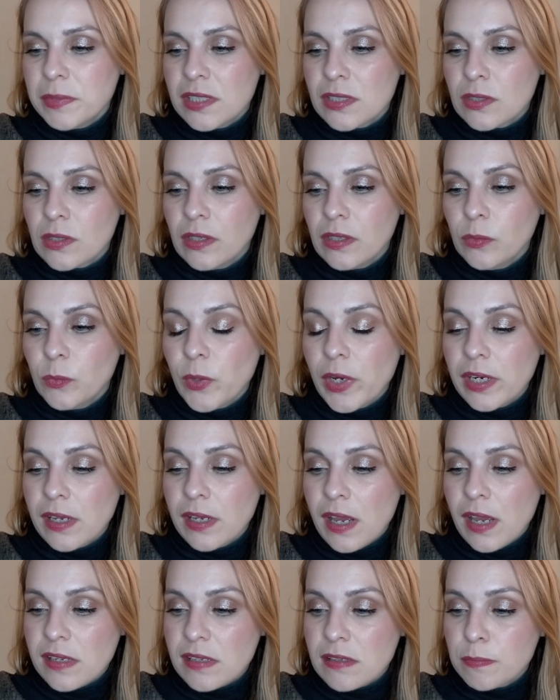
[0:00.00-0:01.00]
This one
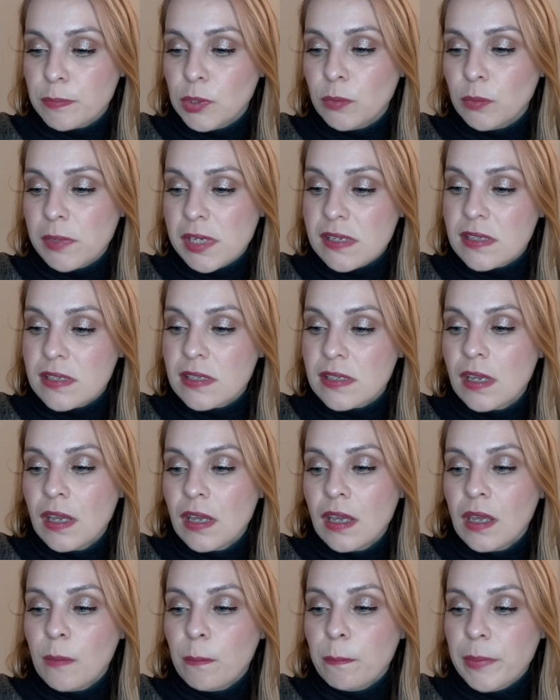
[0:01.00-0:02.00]
has pumice,
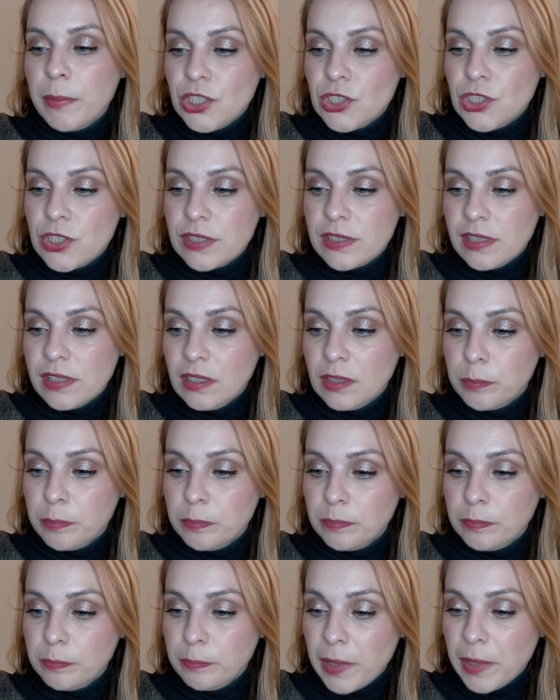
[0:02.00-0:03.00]
peach seed
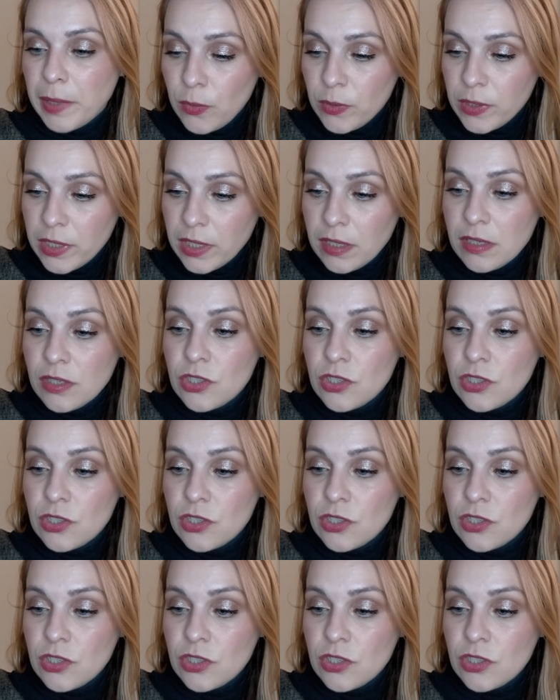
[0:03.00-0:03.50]
powder,